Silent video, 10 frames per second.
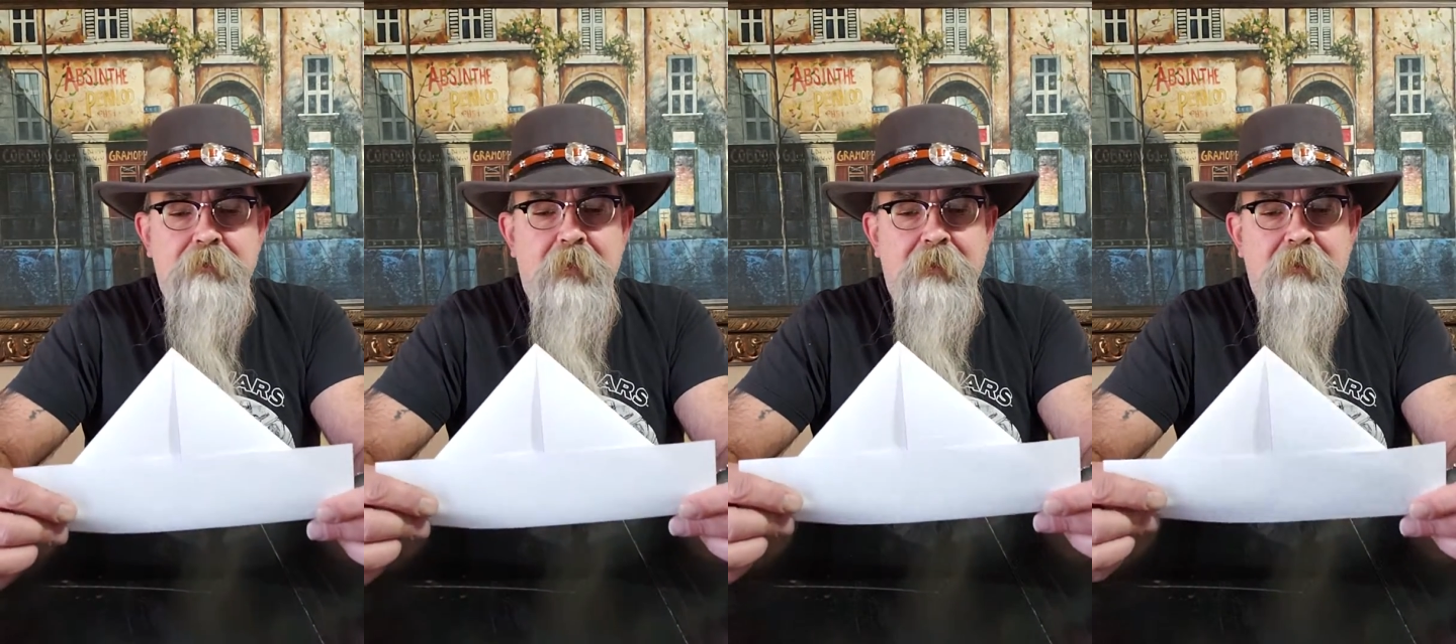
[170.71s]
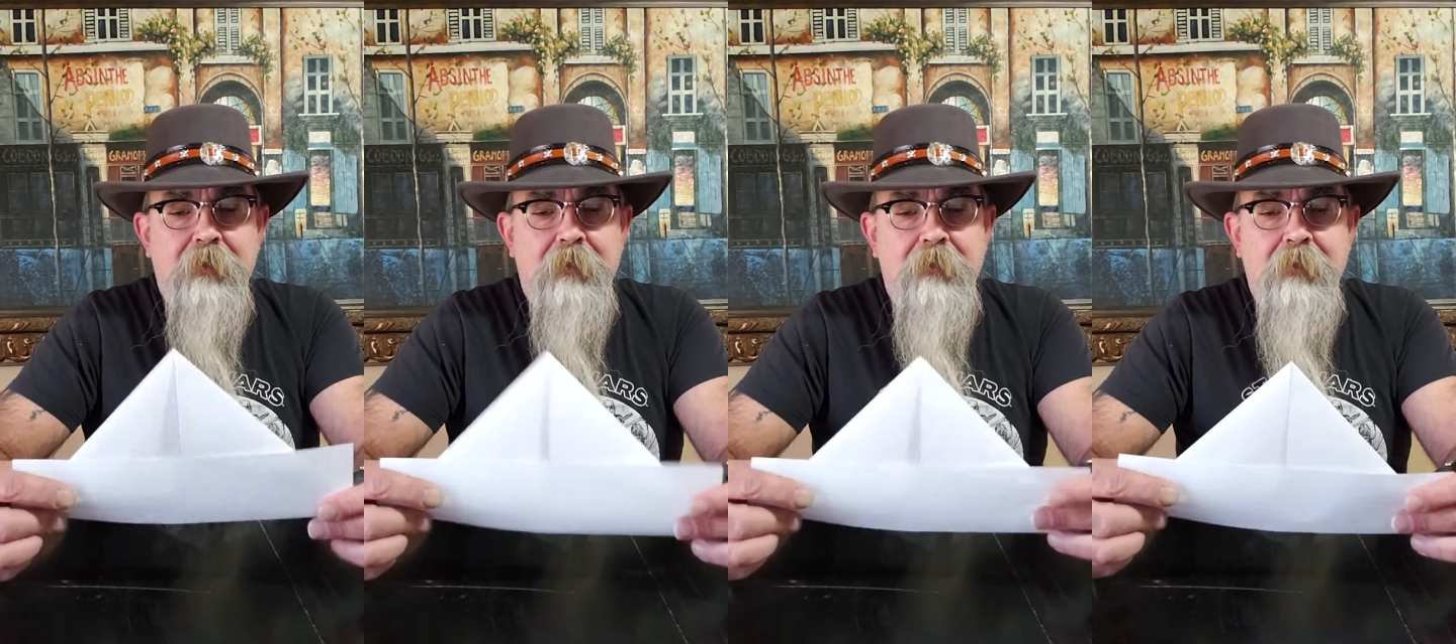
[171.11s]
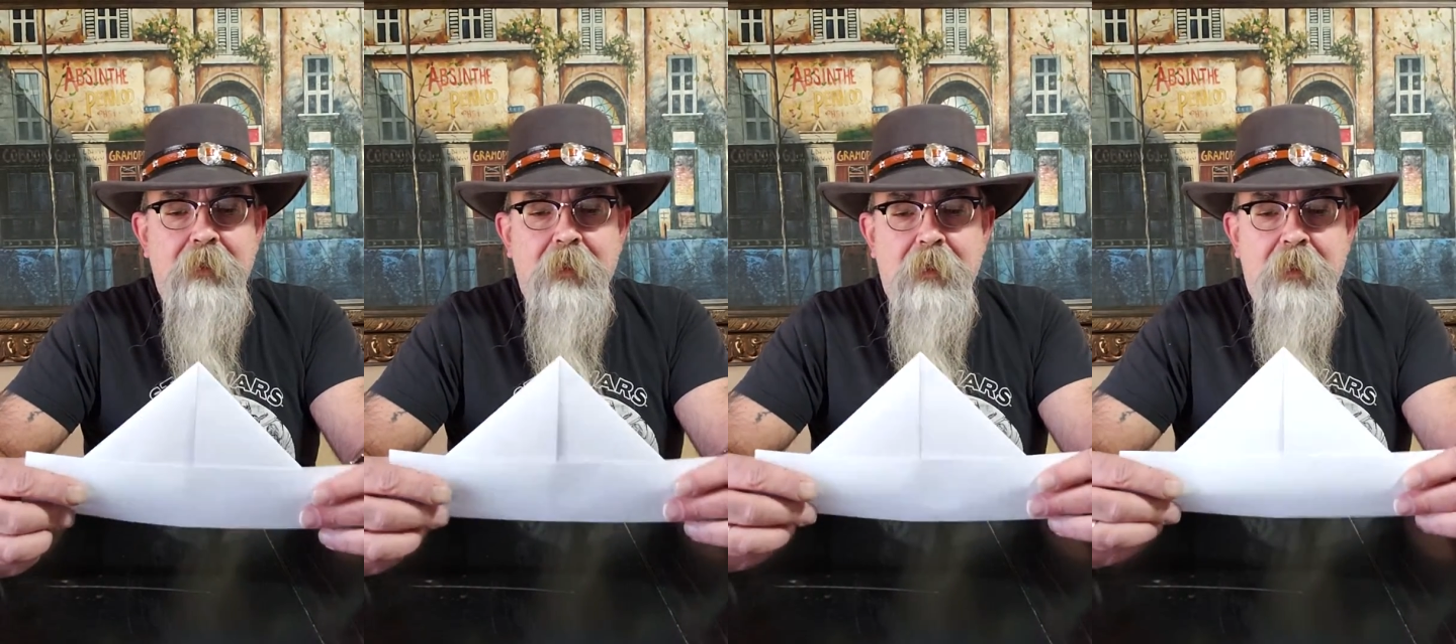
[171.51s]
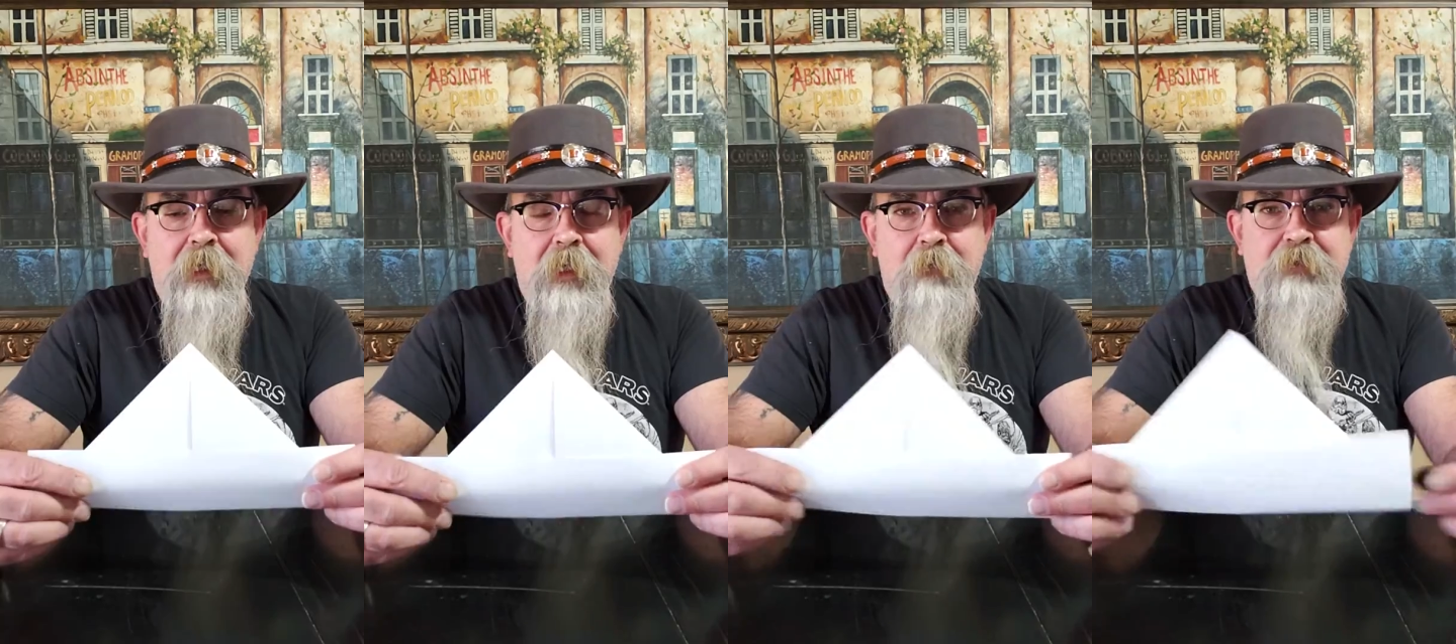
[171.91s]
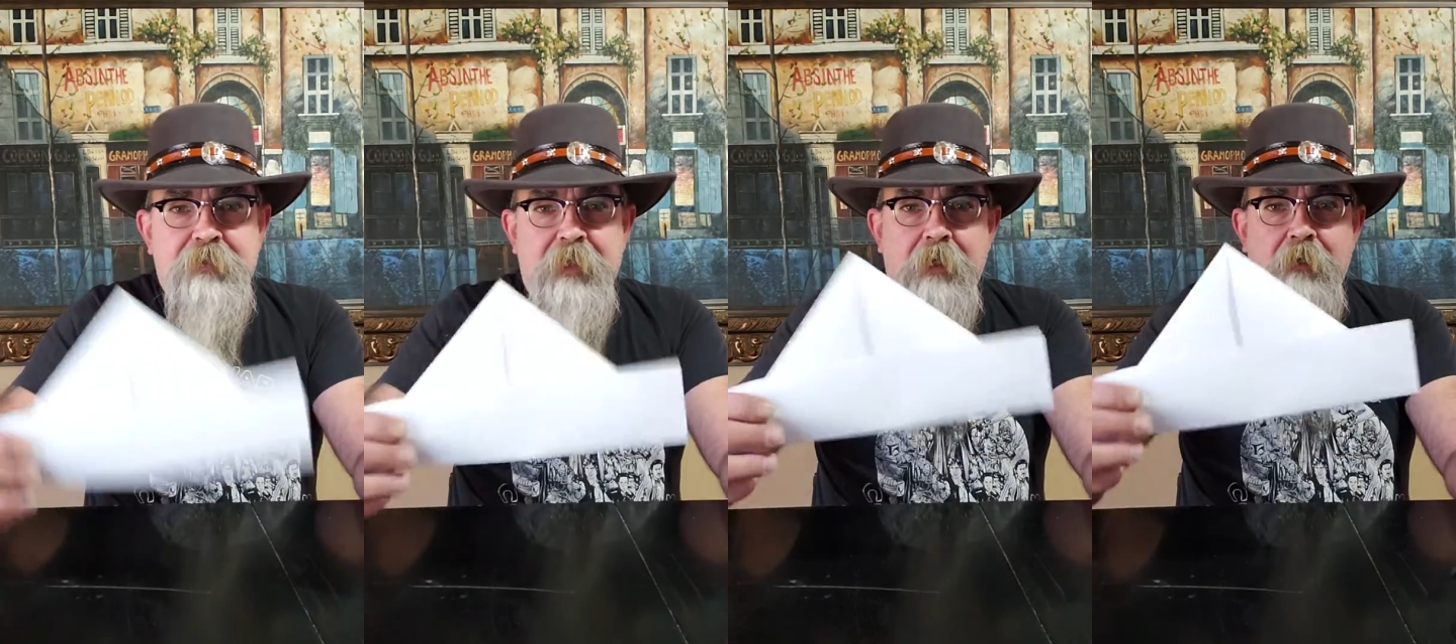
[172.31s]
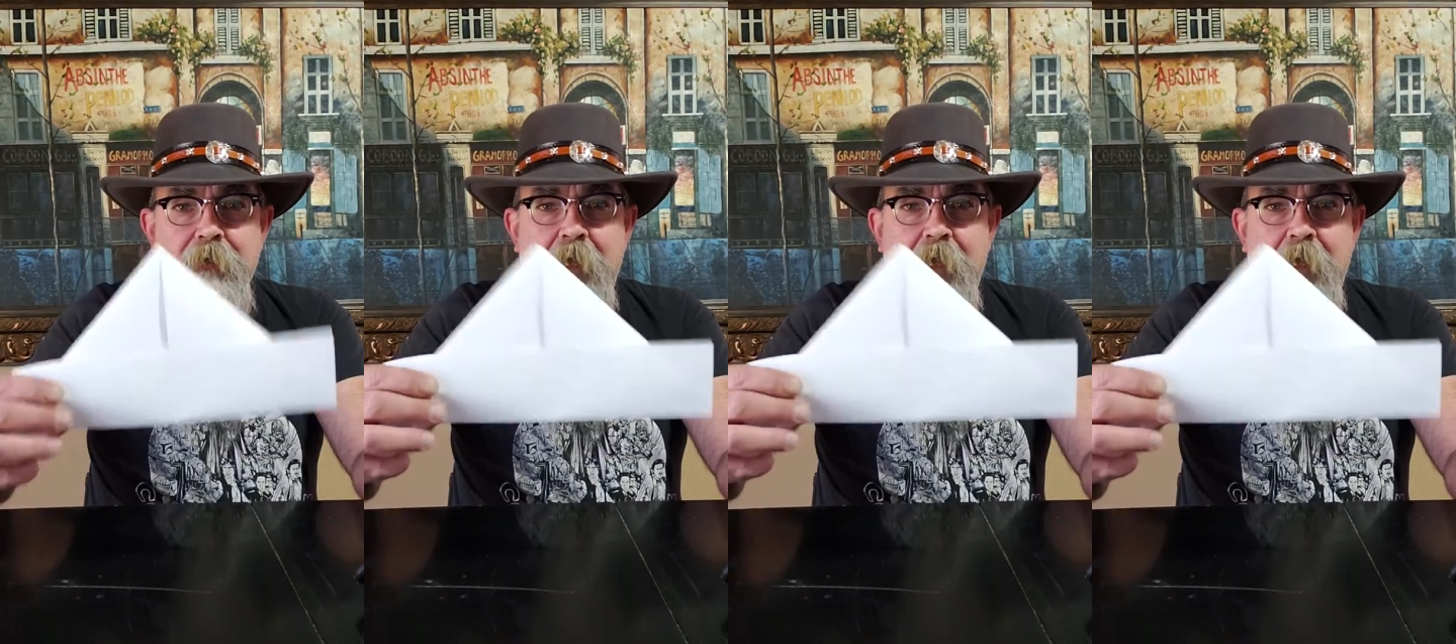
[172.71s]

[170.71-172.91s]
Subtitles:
But he would sail the